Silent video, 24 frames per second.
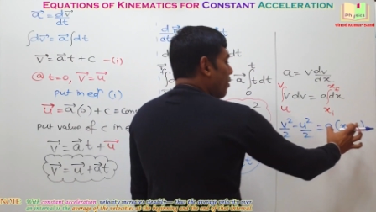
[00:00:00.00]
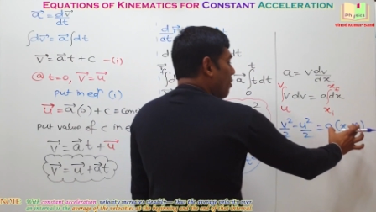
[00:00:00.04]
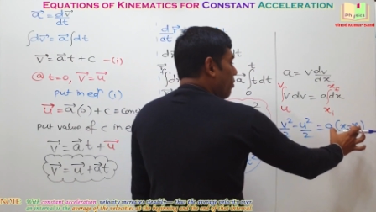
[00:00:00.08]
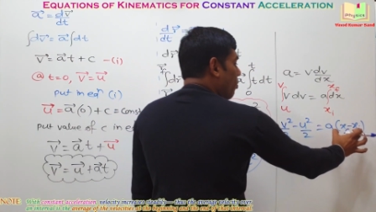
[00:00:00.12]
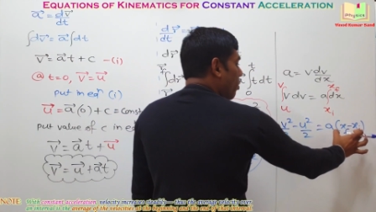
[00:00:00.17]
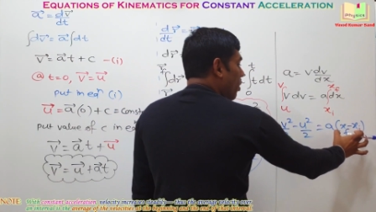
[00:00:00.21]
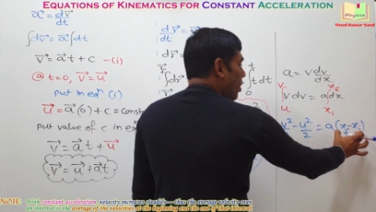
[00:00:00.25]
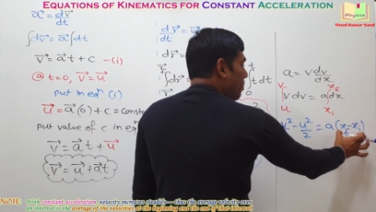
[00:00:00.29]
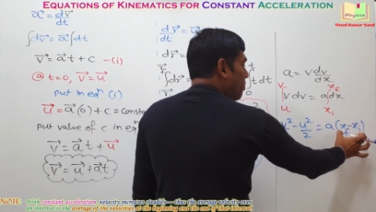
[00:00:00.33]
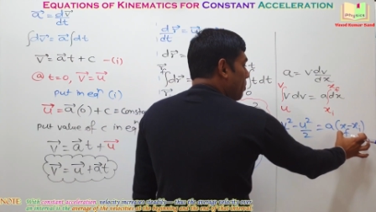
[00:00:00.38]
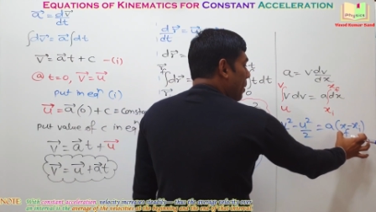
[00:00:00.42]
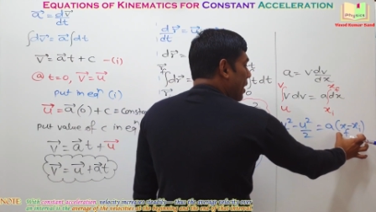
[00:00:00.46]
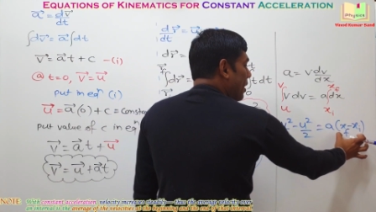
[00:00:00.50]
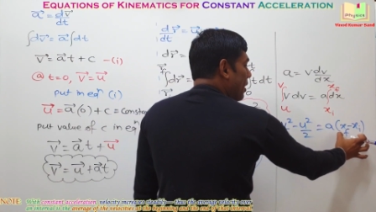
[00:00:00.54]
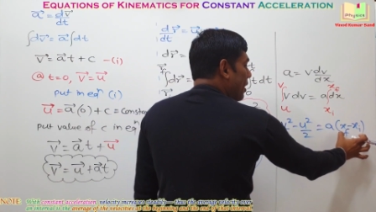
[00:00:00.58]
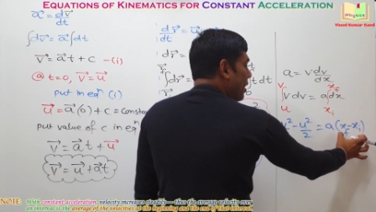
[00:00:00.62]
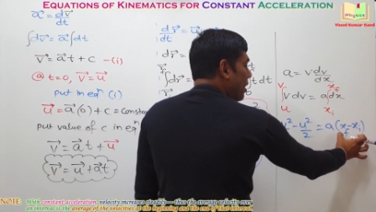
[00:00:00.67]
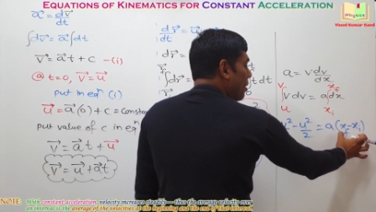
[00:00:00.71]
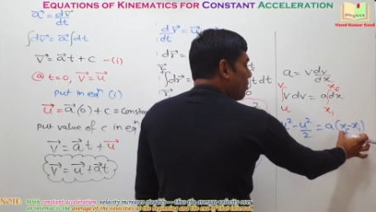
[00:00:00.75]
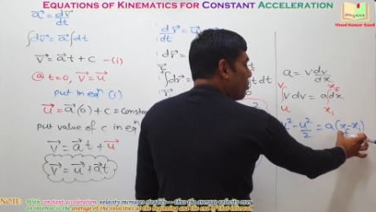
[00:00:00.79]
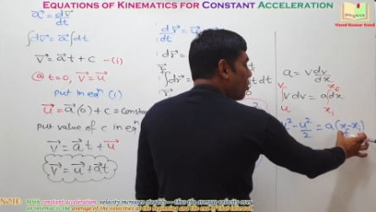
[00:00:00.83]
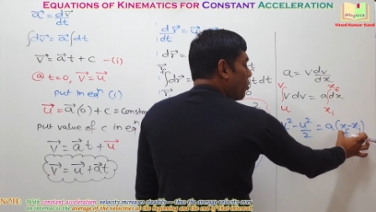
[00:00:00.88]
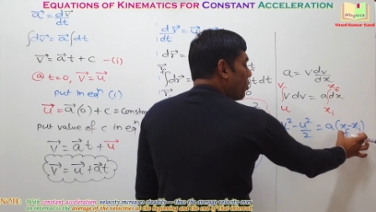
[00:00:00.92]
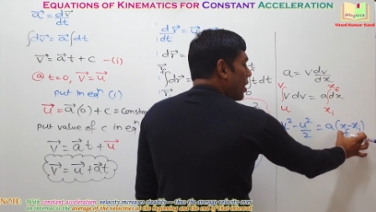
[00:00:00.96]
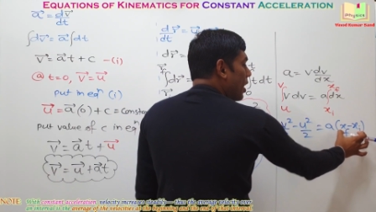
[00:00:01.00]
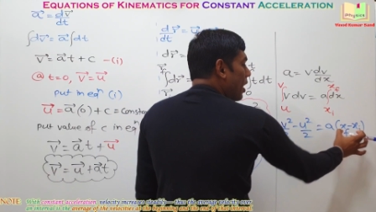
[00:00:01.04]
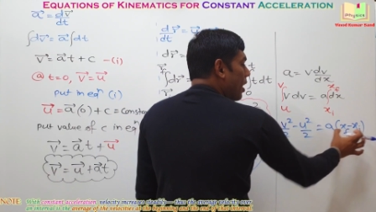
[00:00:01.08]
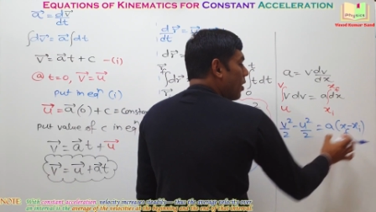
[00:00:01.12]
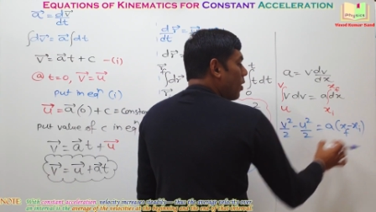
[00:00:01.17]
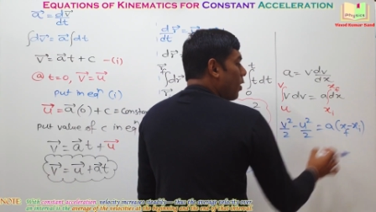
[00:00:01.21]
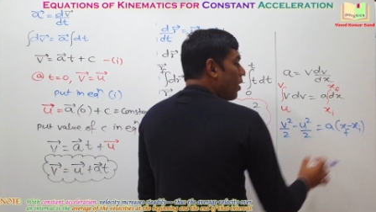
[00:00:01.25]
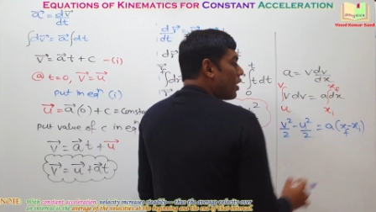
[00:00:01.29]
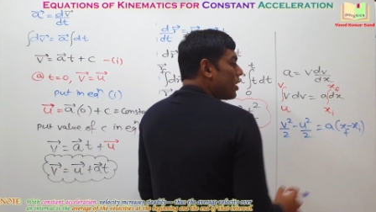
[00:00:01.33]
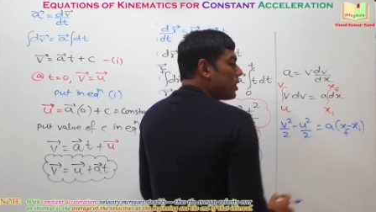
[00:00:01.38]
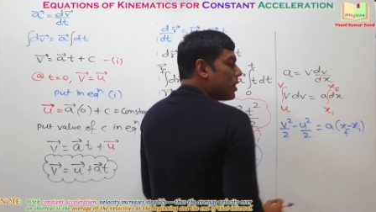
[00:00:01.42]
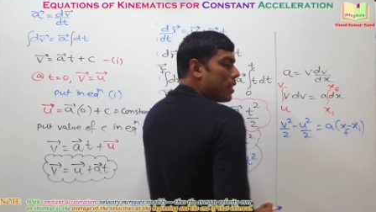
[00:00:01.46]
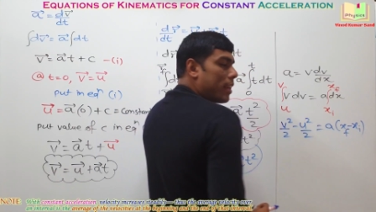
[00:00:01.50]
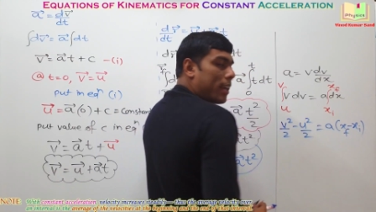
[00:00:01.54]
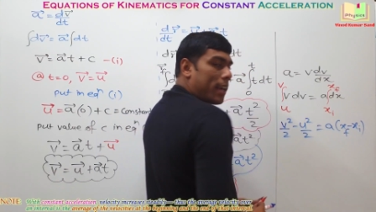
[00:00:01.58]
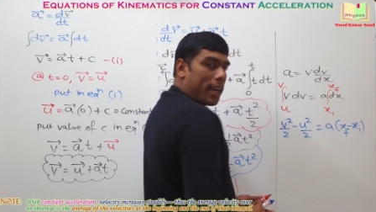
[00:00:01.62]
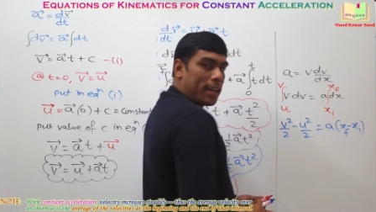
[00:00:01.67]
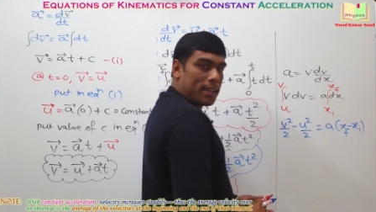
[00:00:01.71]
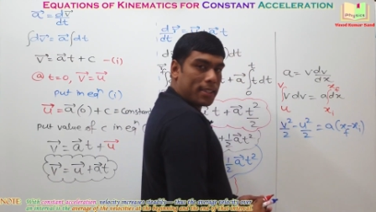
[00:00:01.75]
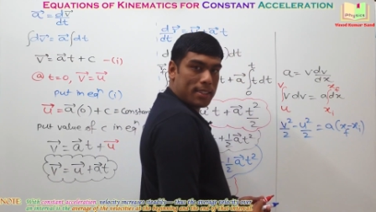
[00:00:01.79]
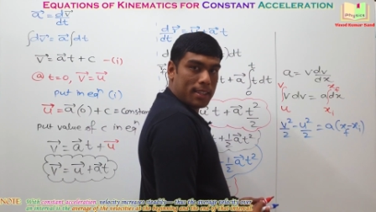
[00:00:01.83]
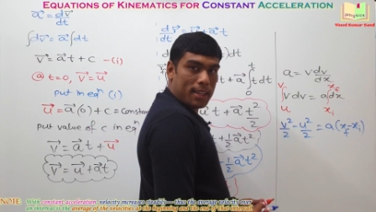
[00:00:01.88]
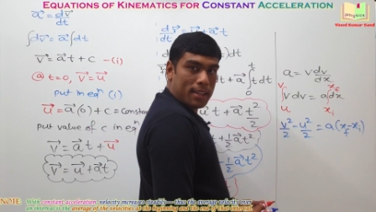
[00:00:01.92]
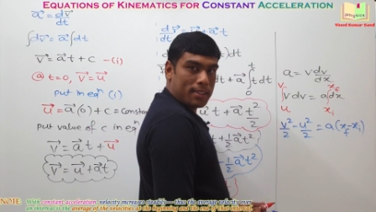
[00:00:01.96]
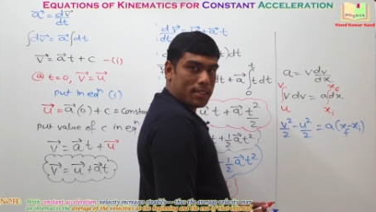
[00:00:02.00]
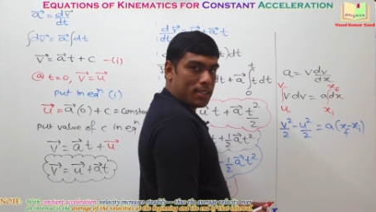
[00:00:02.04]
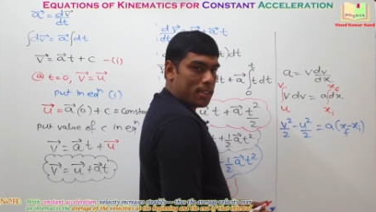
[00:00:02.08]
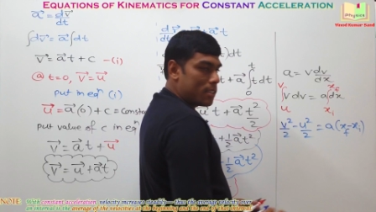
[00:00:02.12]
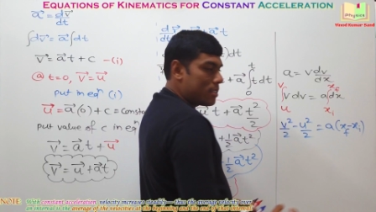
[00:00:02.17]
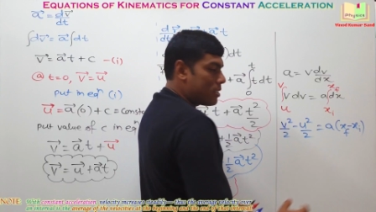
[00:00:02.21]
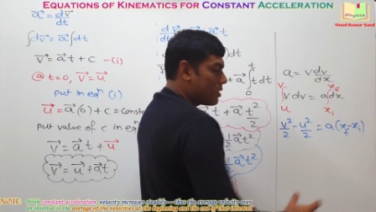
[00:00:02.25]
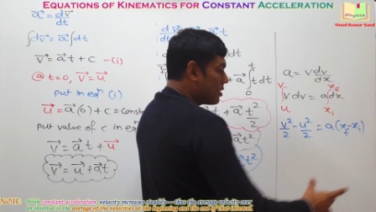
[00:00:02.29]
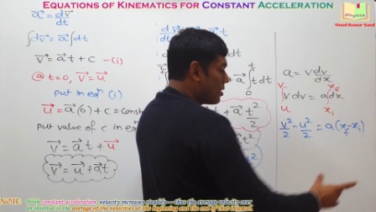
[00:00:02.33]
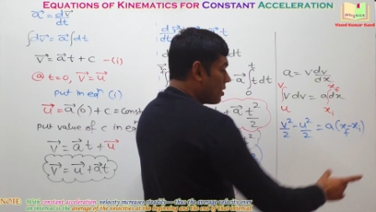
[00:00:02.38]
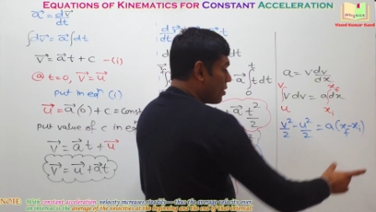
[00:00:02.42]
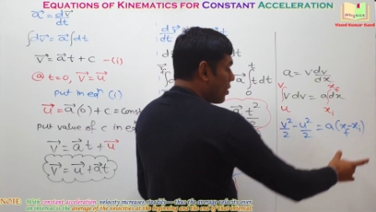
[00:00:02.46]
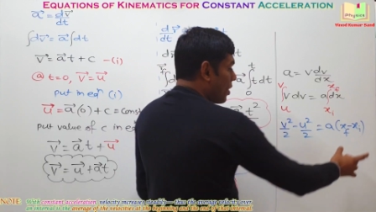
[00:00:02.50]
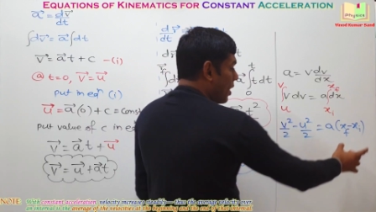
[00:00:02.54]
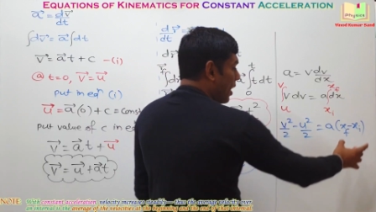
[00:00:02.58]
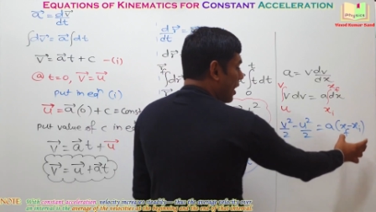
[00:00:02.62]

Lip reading: For a particle moving along the x-axis,